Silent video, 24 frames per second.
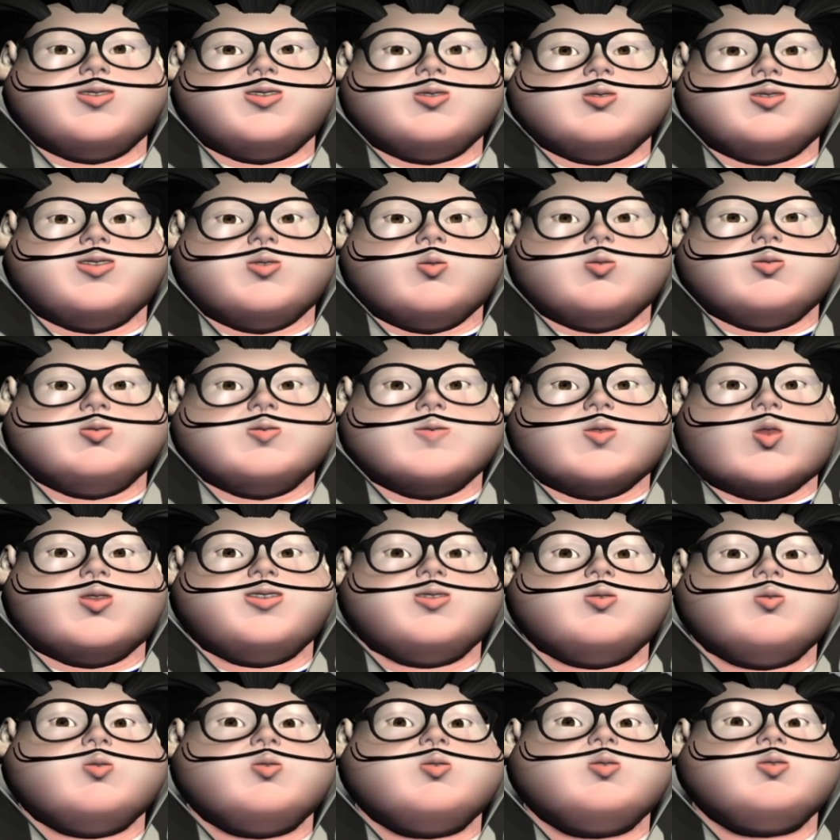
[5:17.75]
Using the
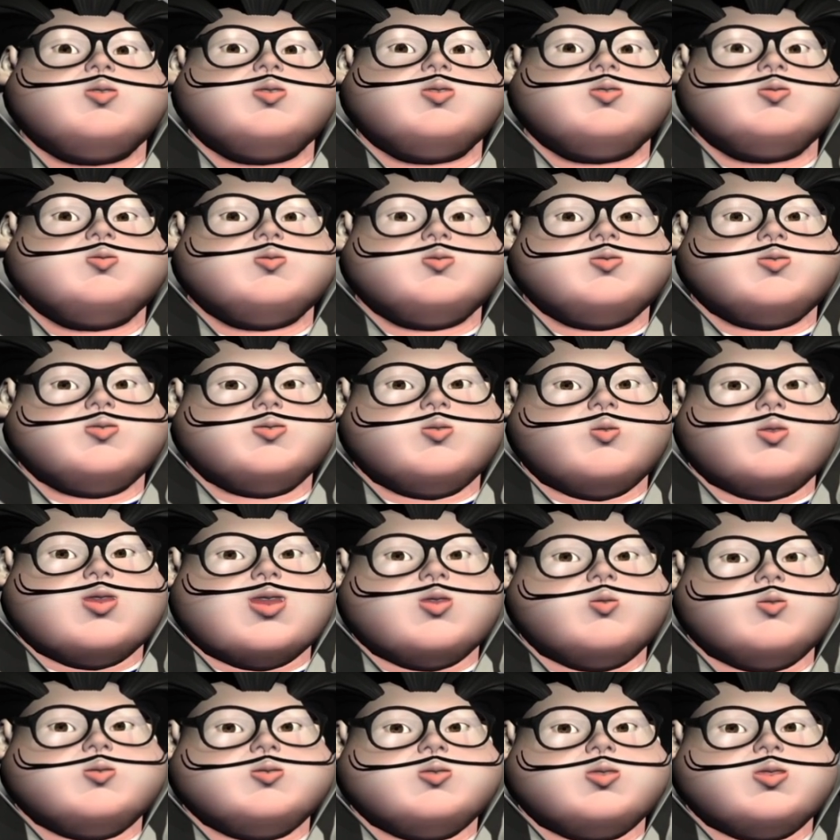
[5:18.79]
triangle rule, two
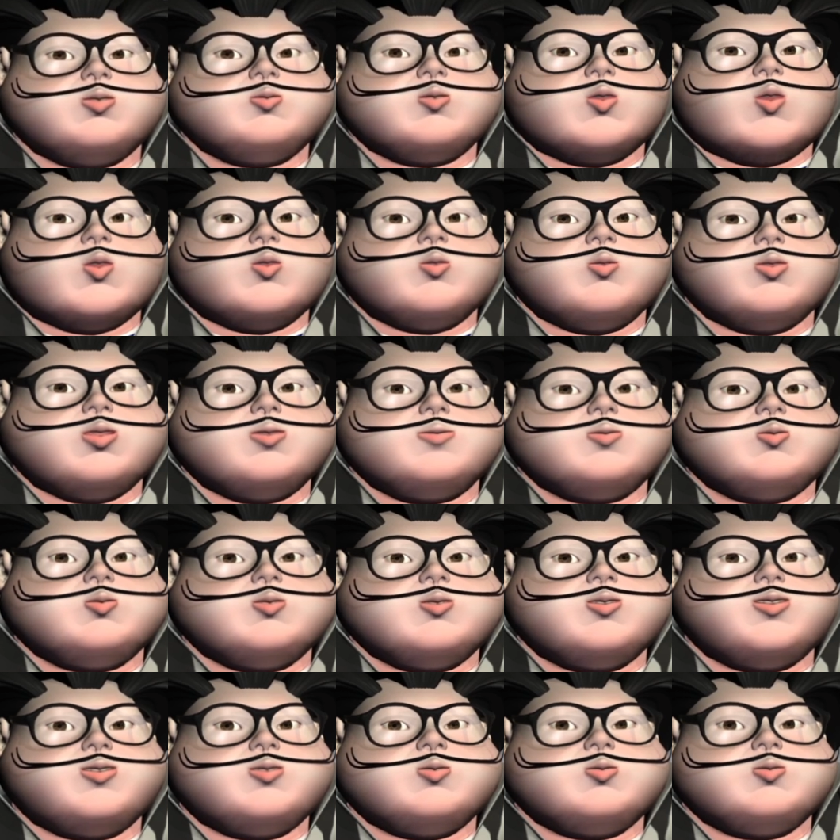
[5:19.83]
identical triangles
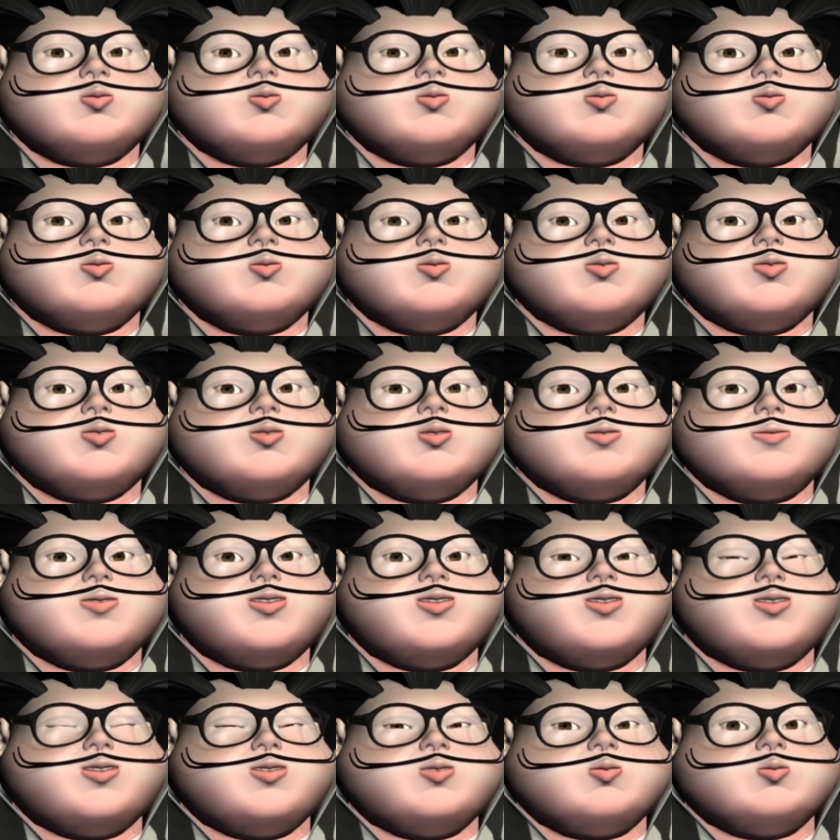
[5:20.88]
exist and can
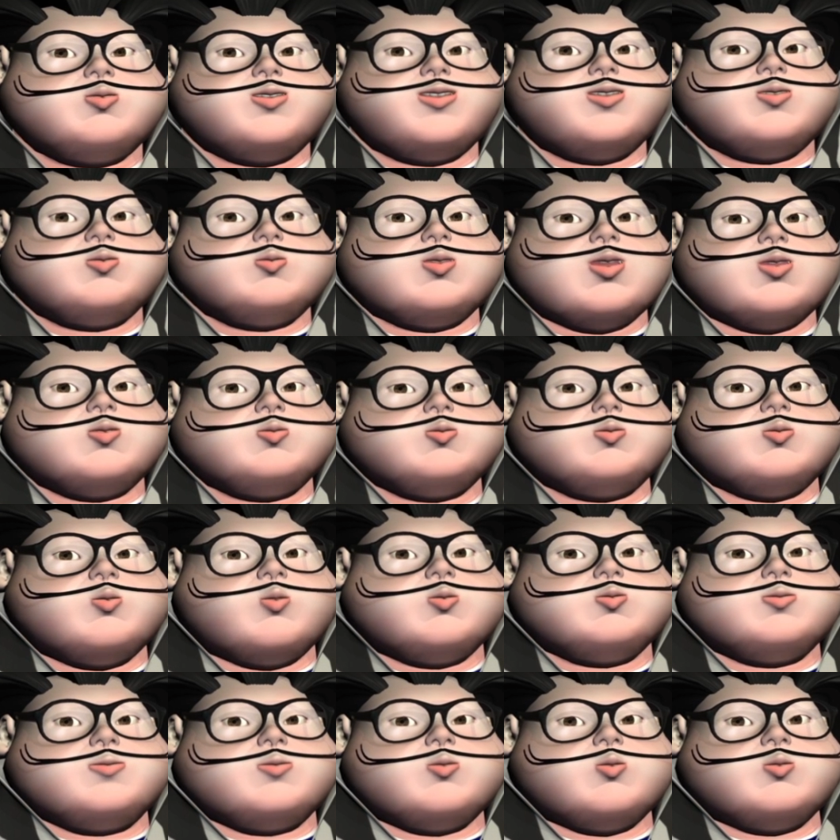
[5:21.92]
be used to calculate the
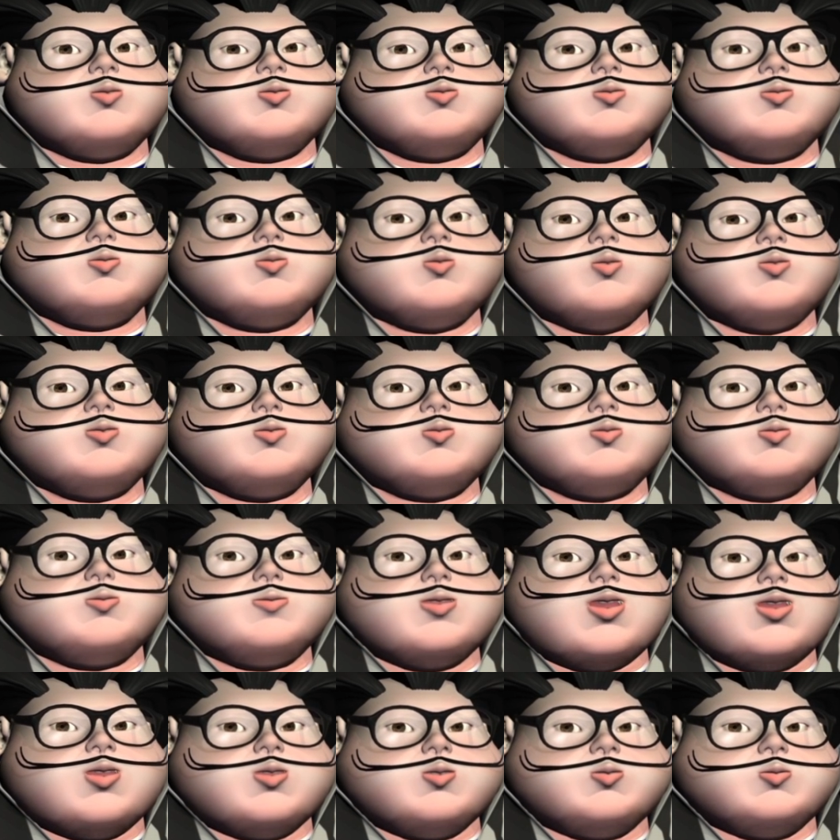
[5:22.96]
coordinates of point
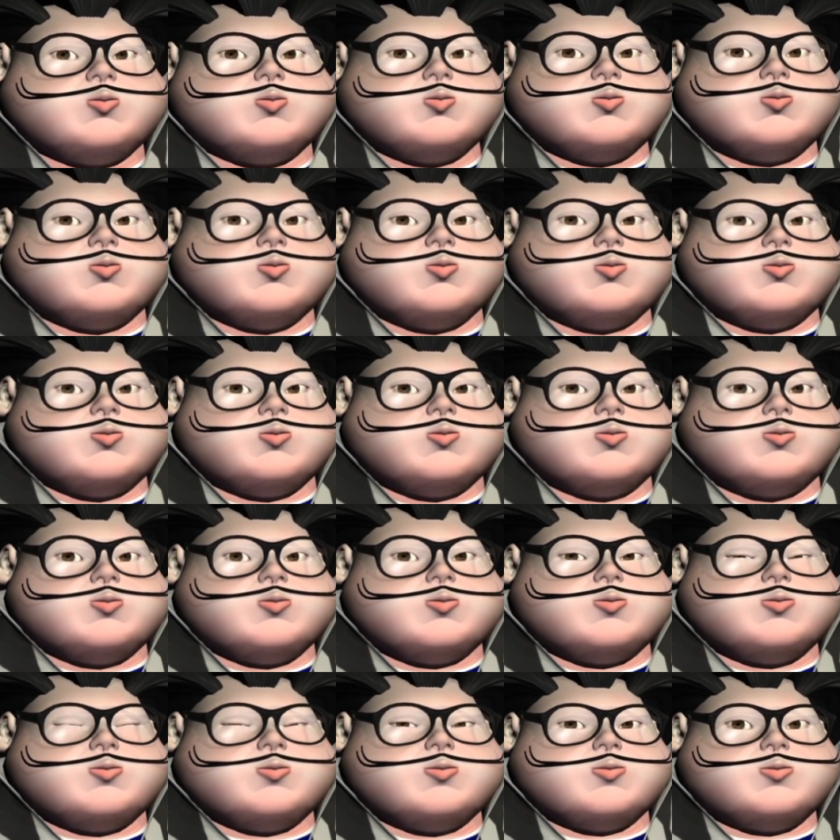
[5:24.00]
A.
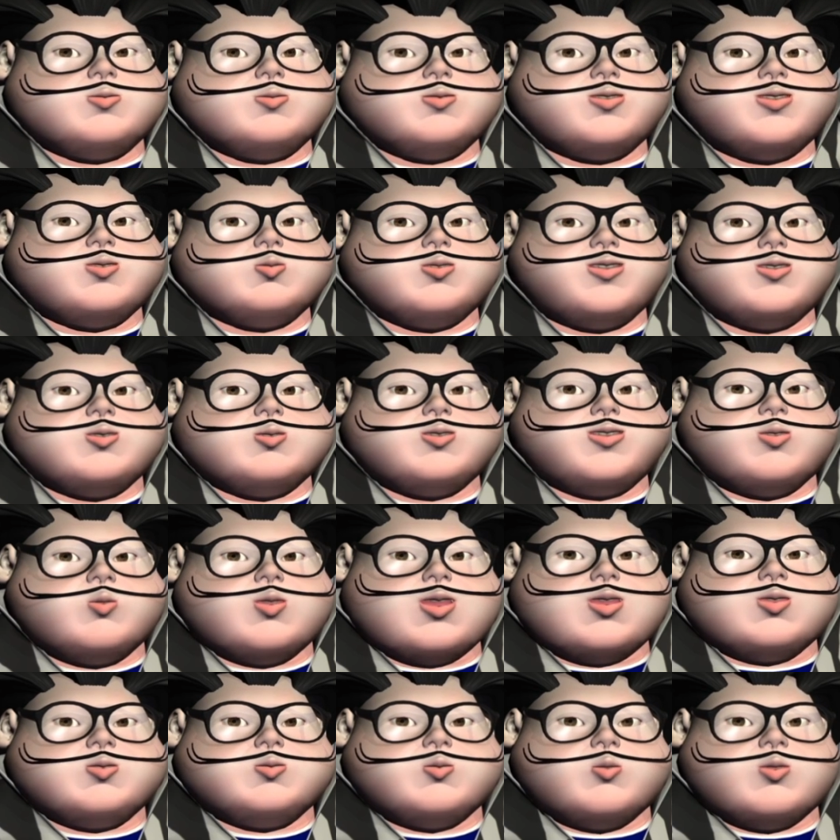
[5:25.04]
Using
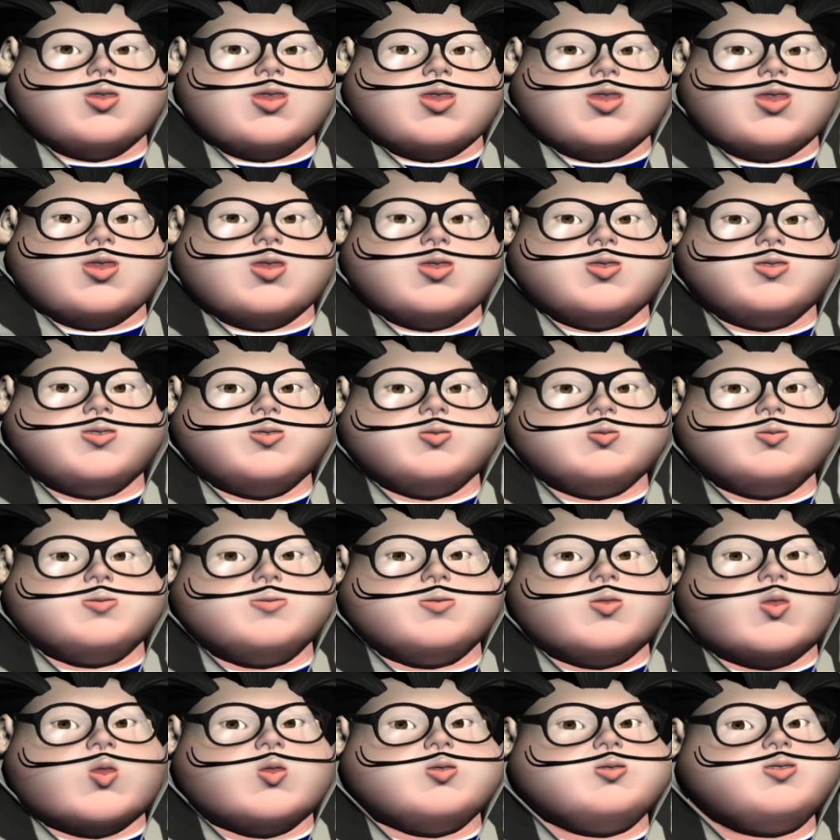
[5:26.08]
trigonometric
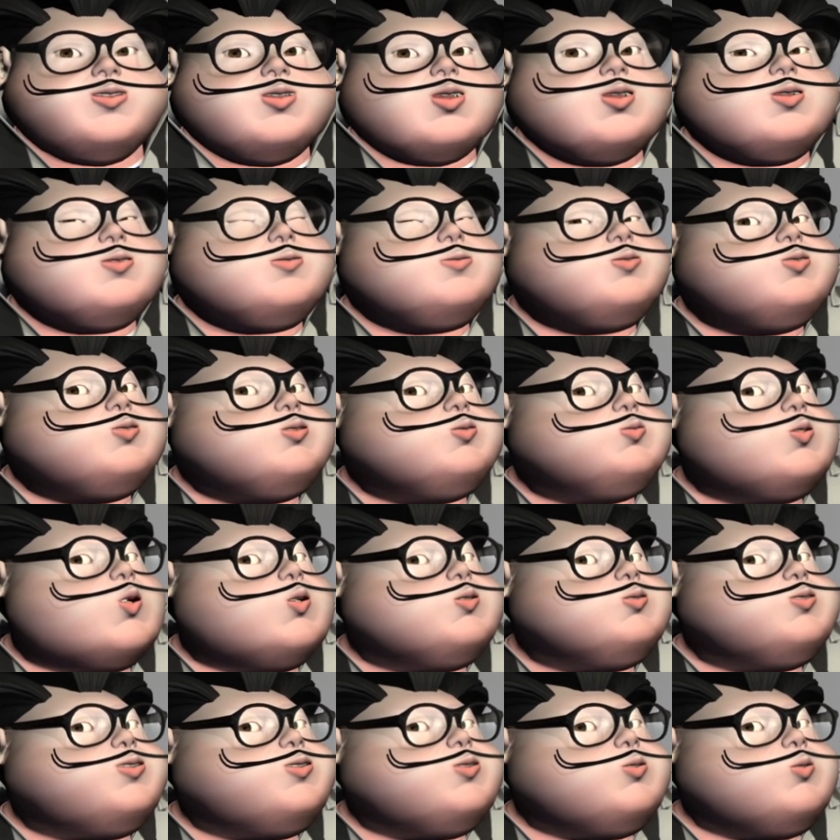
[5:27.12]
identities, delta n and
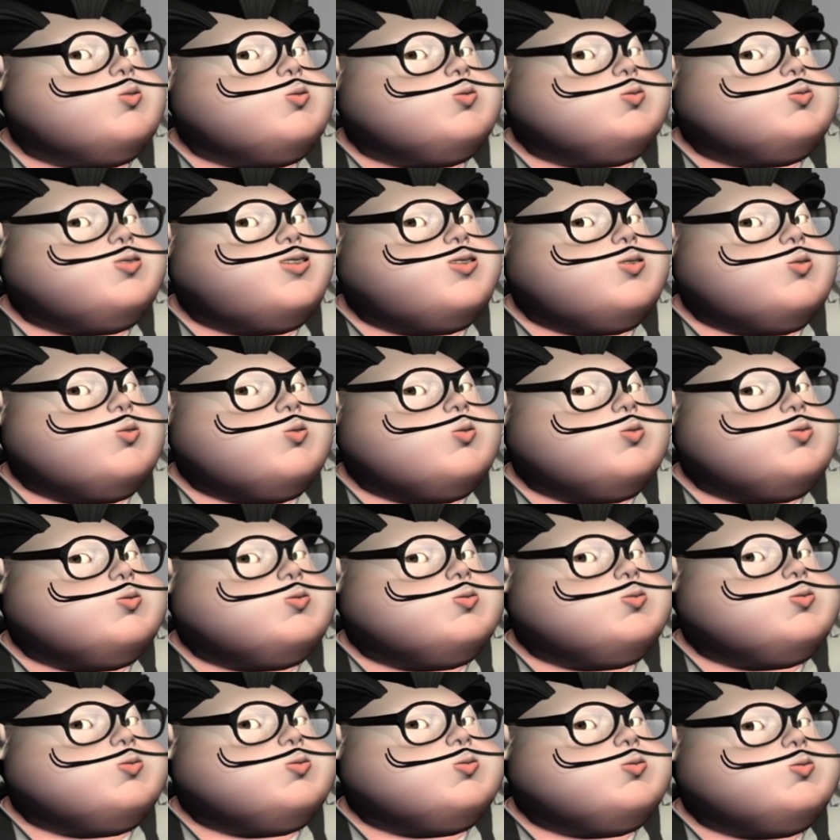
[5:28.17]
delta e are
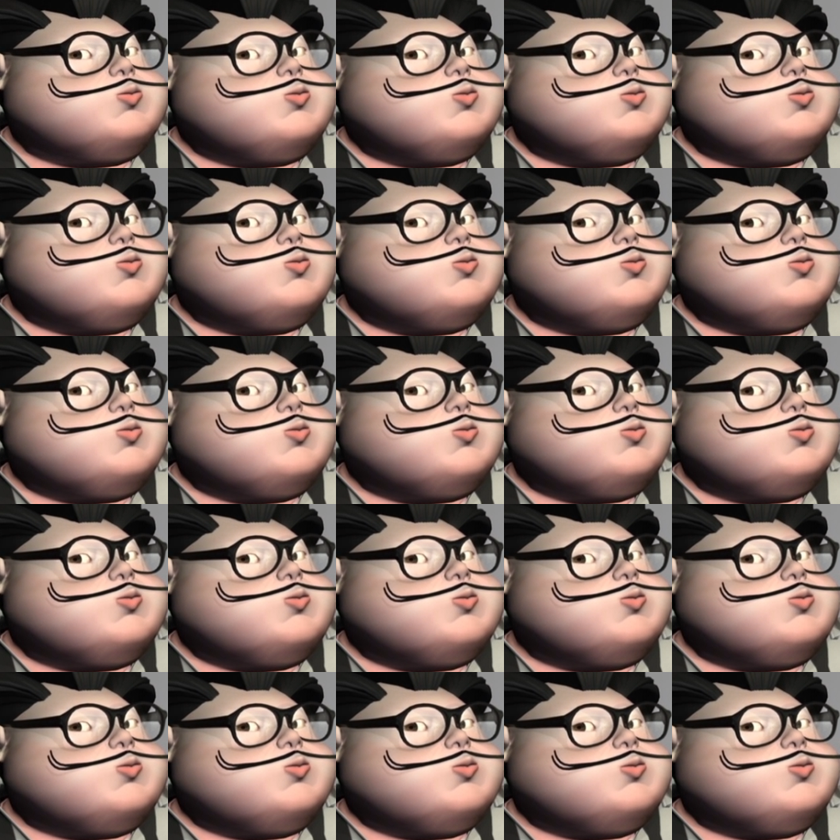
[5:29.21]
calculated.